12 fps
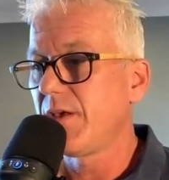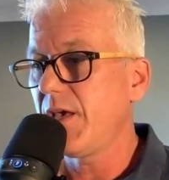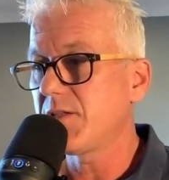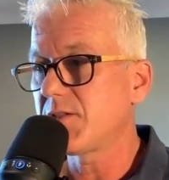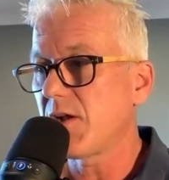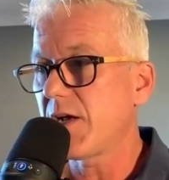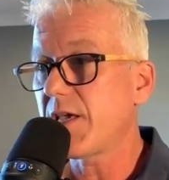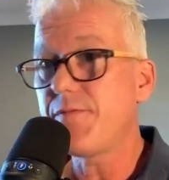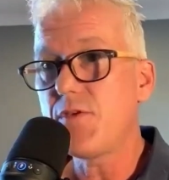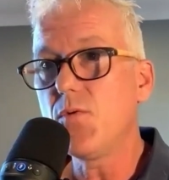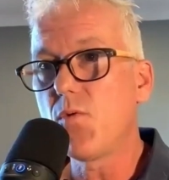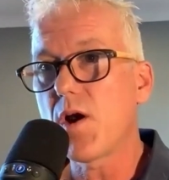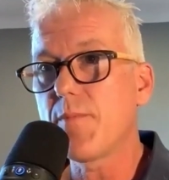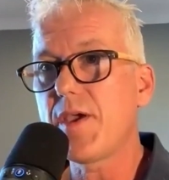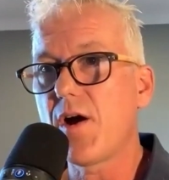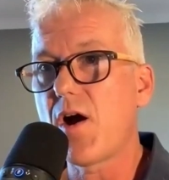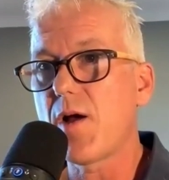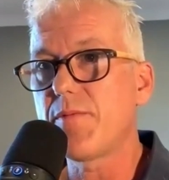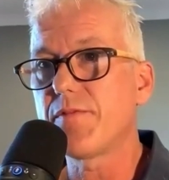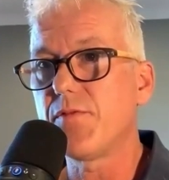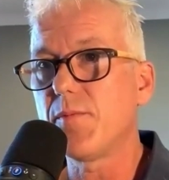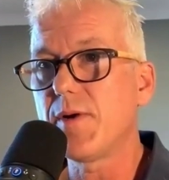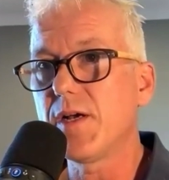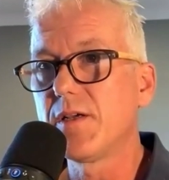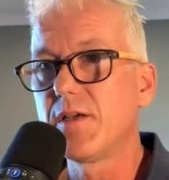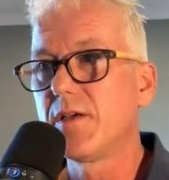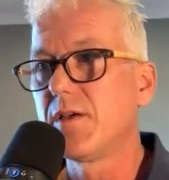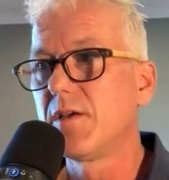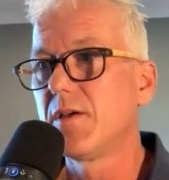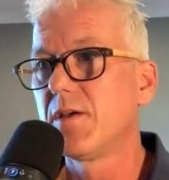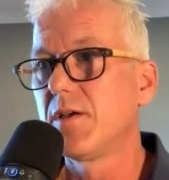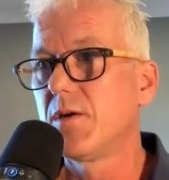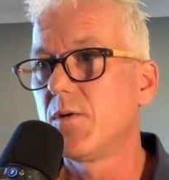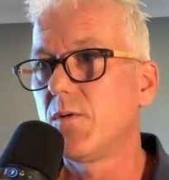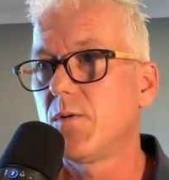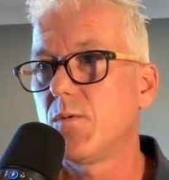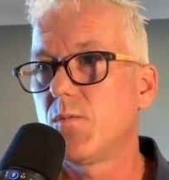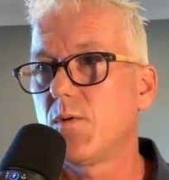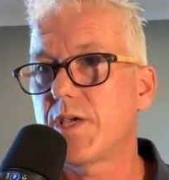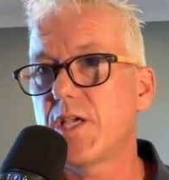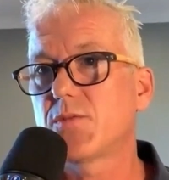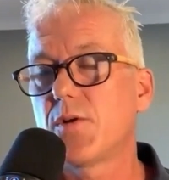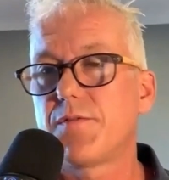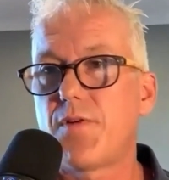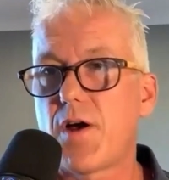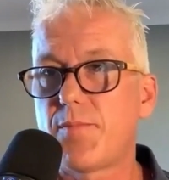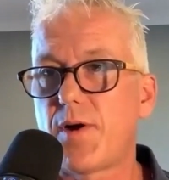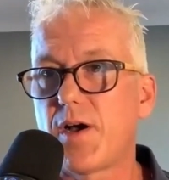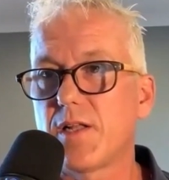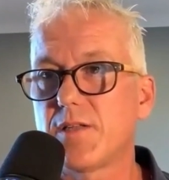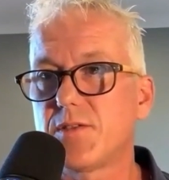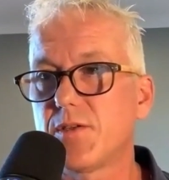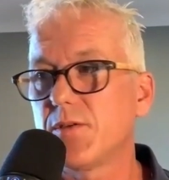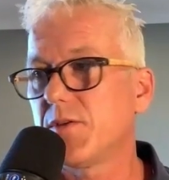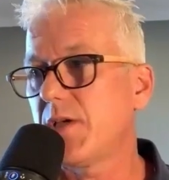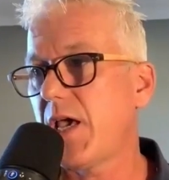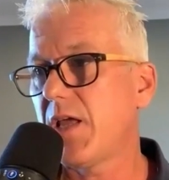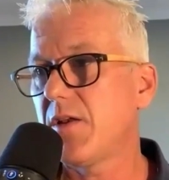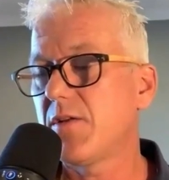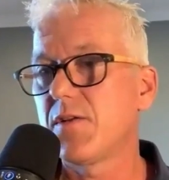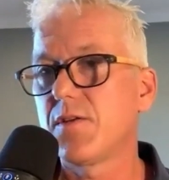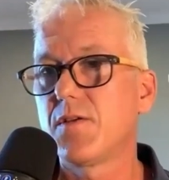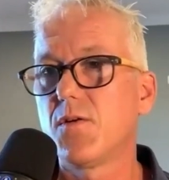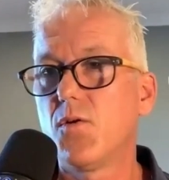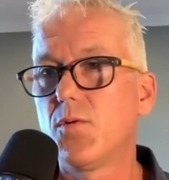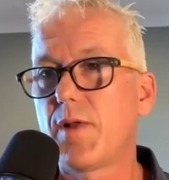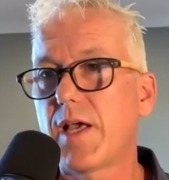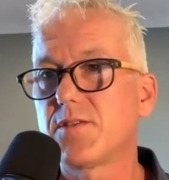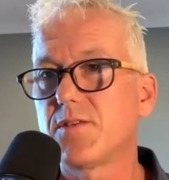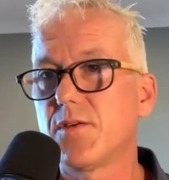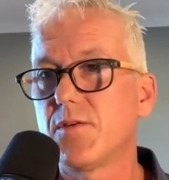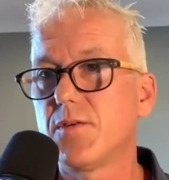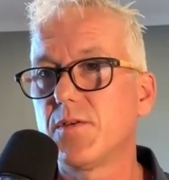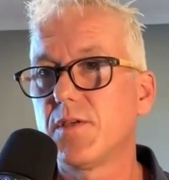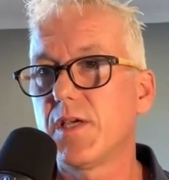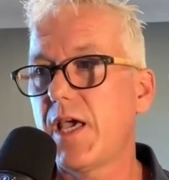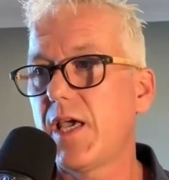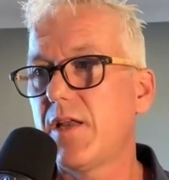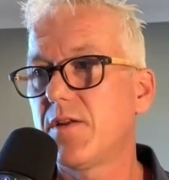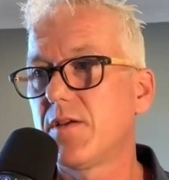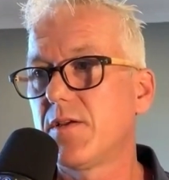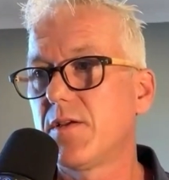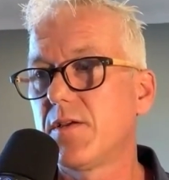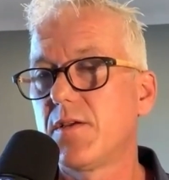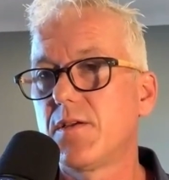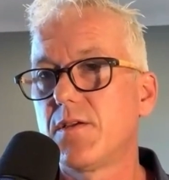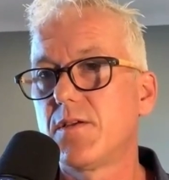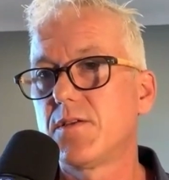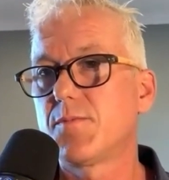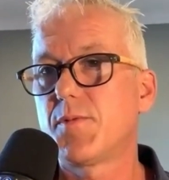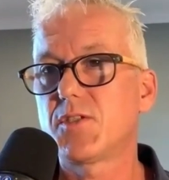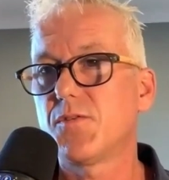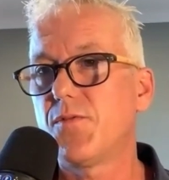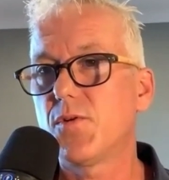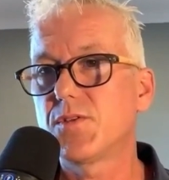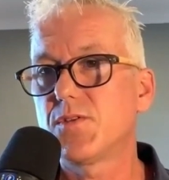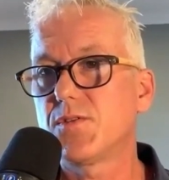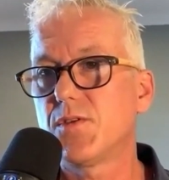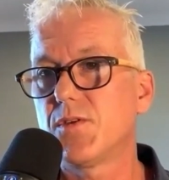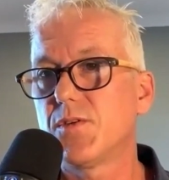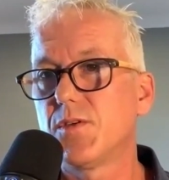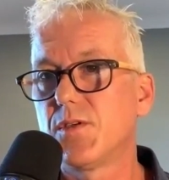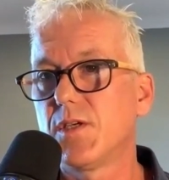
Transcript: it's like, if you want to be a high performer, well, guess what fighter pilots do, and All Blacks do, and Special Forces do?